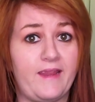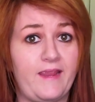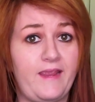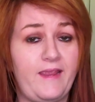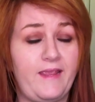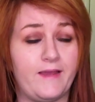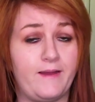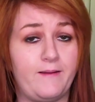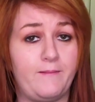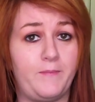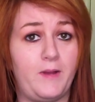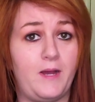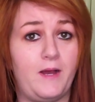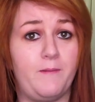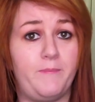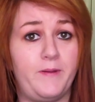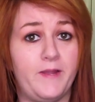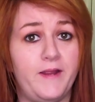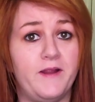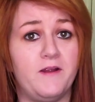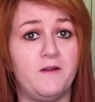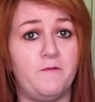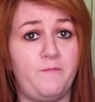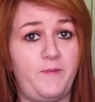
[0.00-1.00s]
to hem a
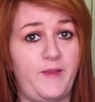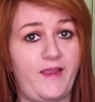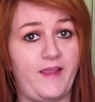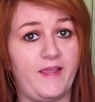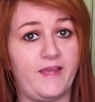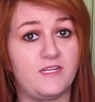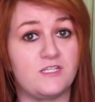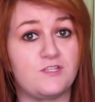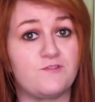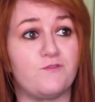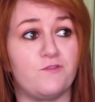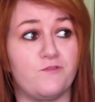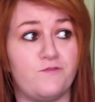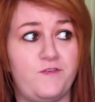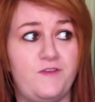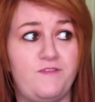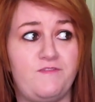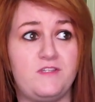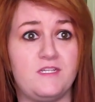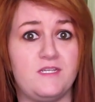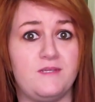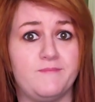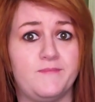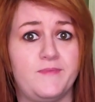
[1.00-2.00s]
pair of pants for
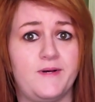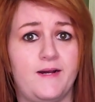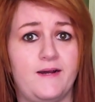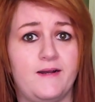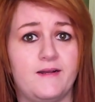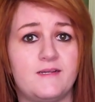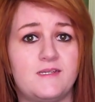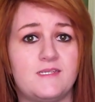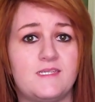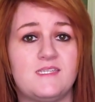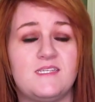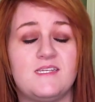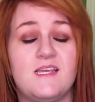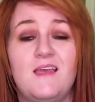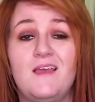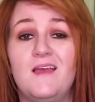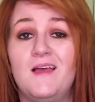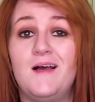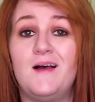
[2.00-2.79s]
15 bucks.